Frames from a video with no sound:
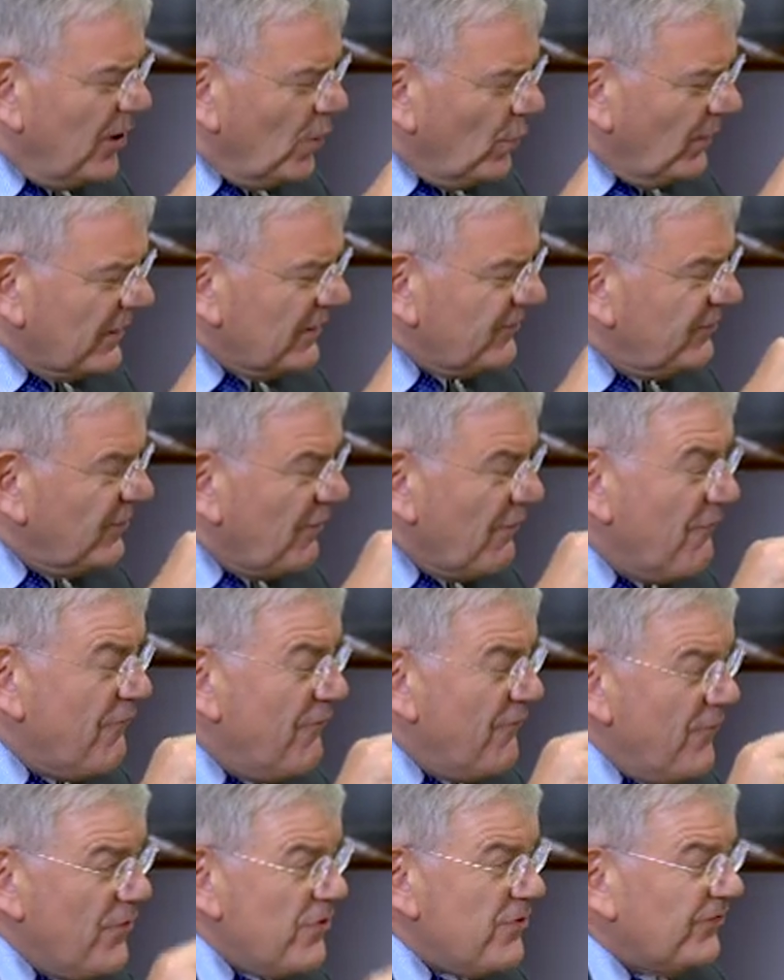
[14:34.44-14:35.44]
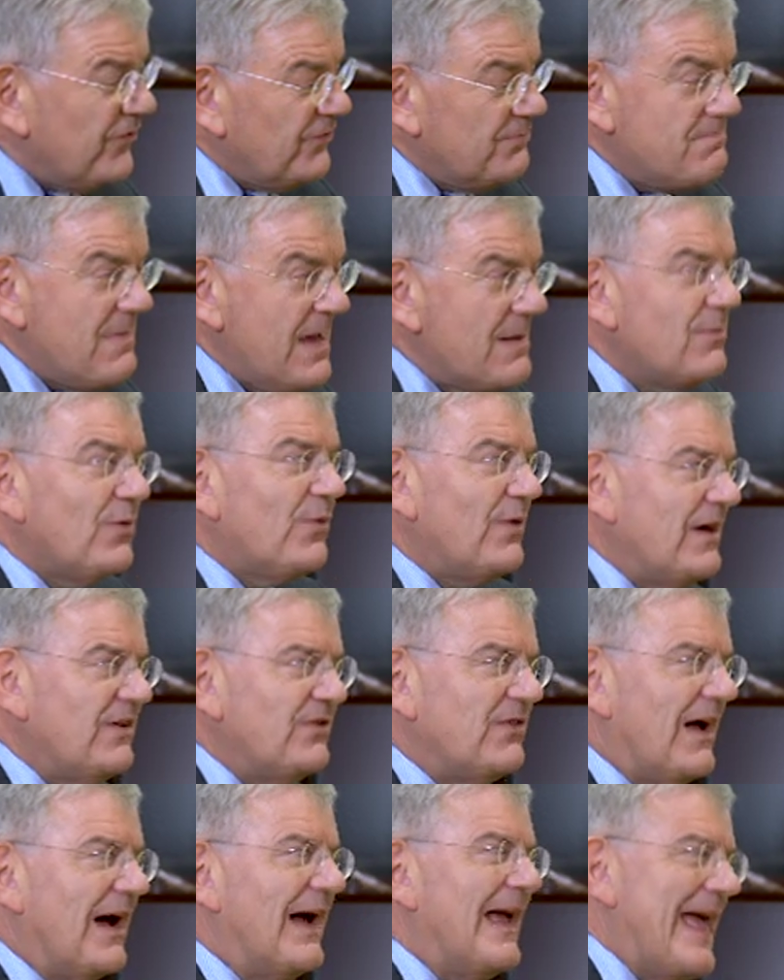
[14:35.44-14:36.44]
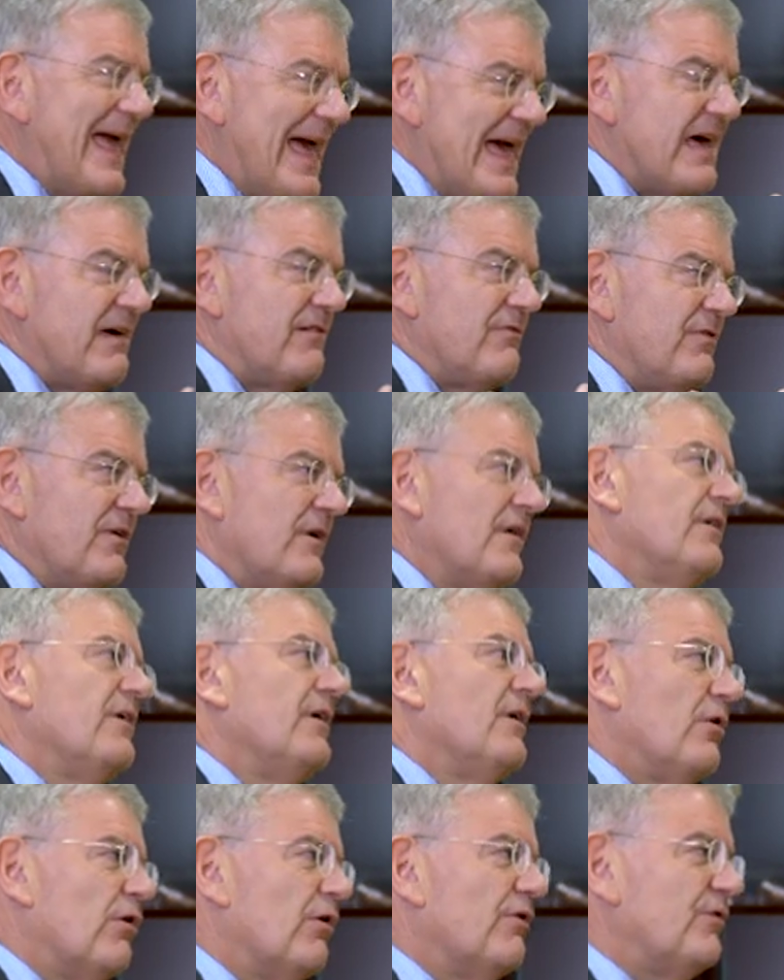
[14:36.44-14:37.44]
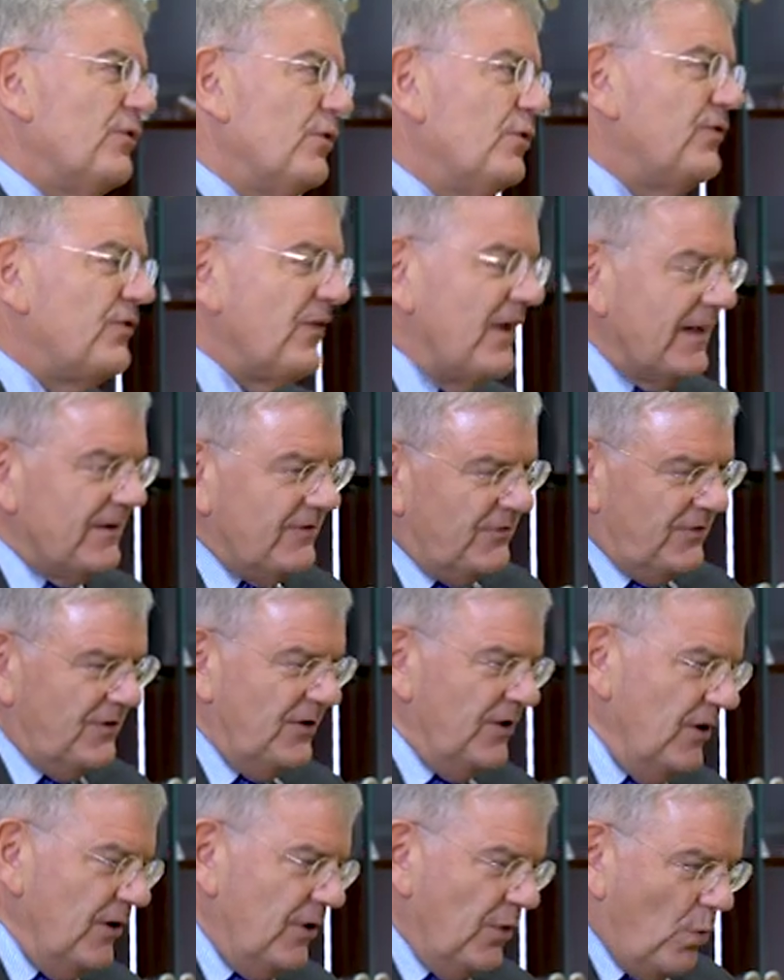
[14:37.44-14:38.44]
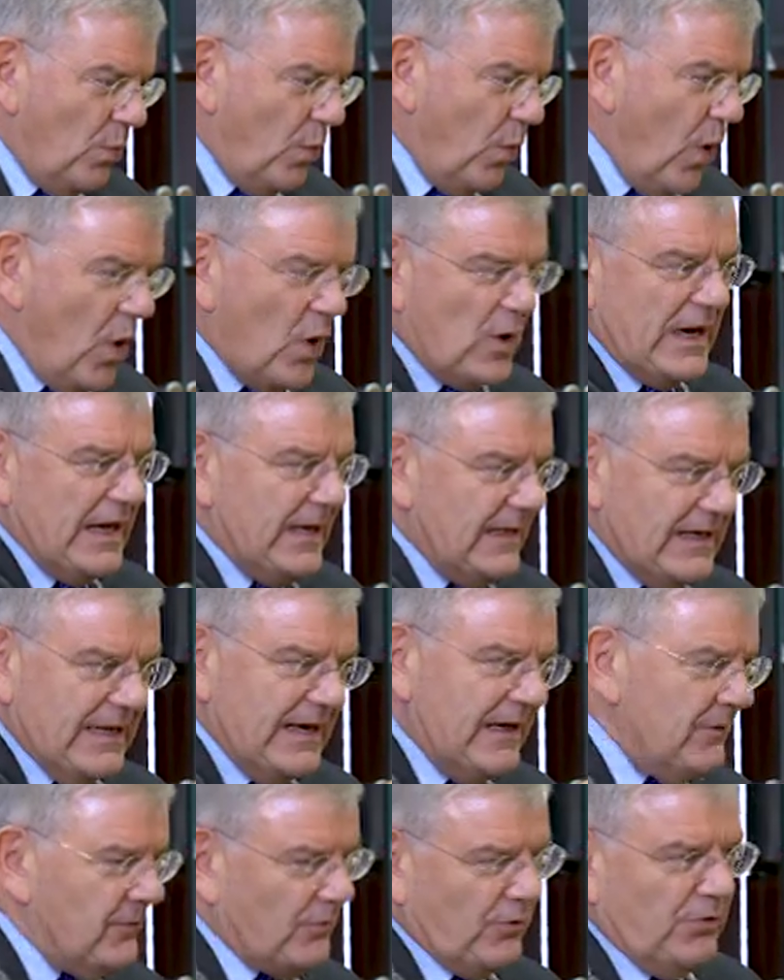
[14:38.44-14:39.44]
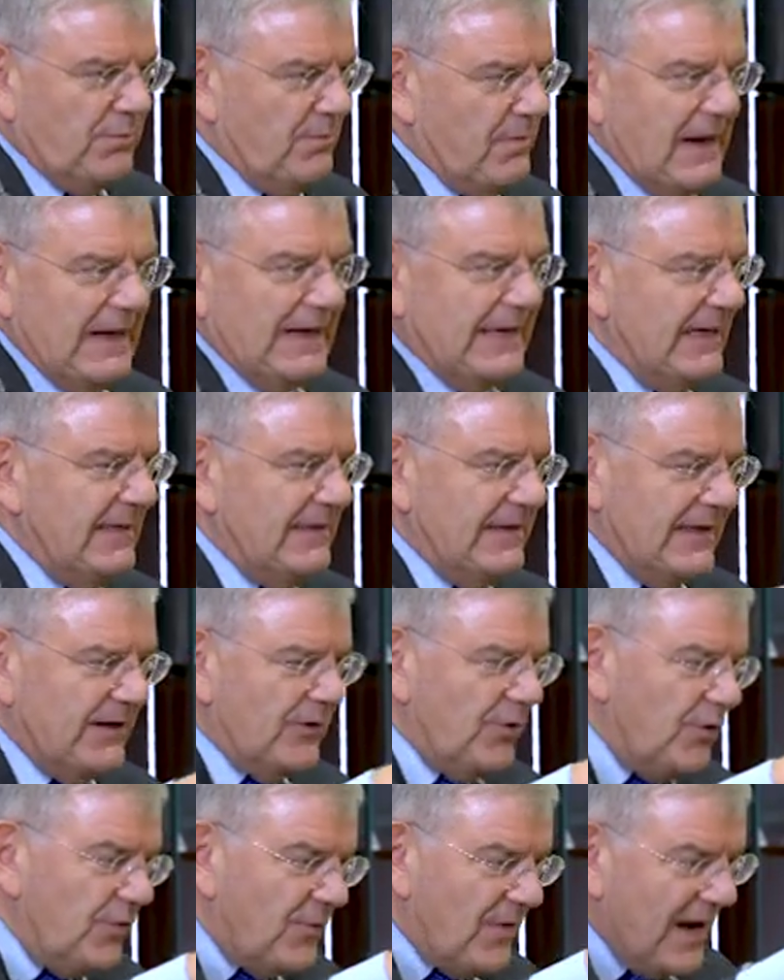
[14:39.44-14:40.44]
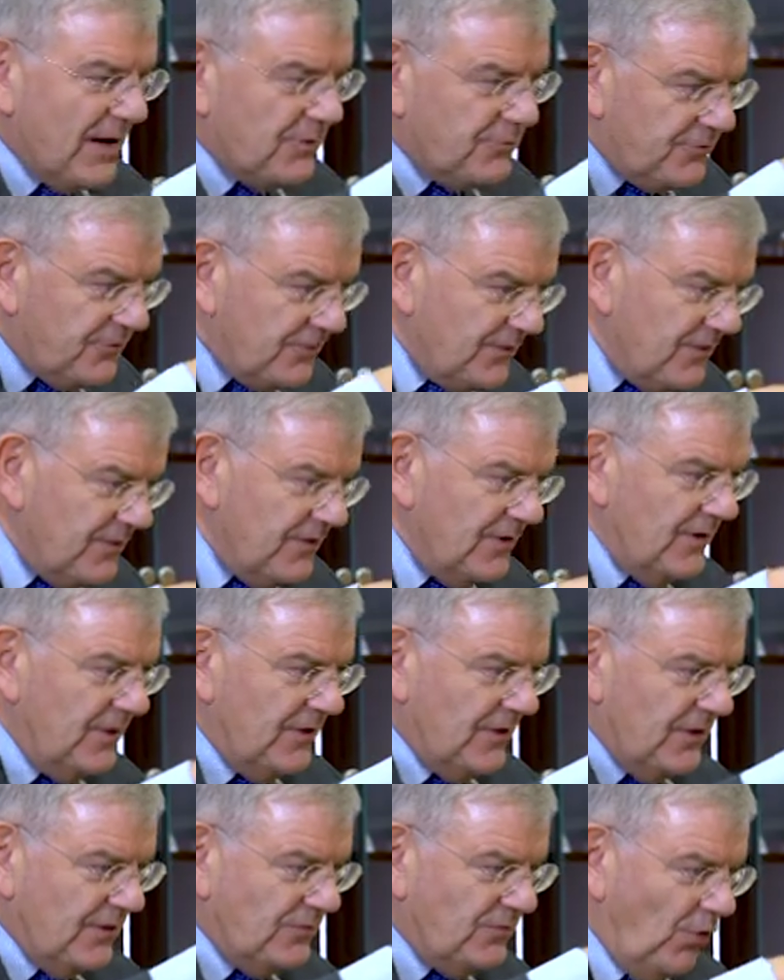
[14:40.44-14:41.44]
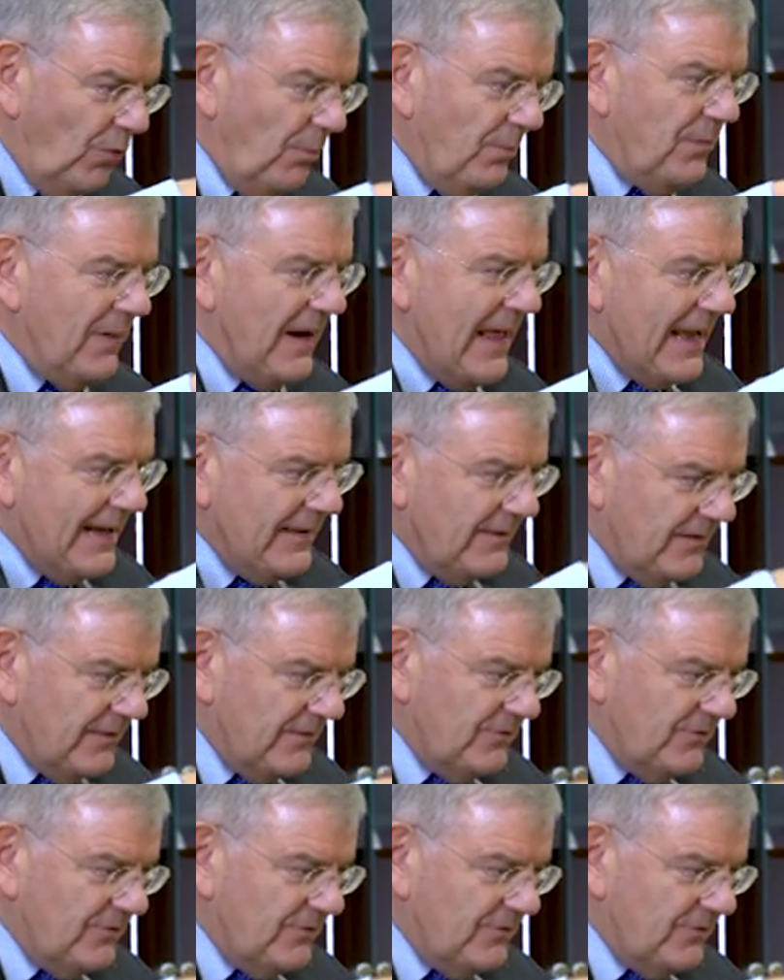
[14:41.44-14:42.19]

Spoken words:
one of the first memories I have of Utrecht, walking there or biking there around Domplein,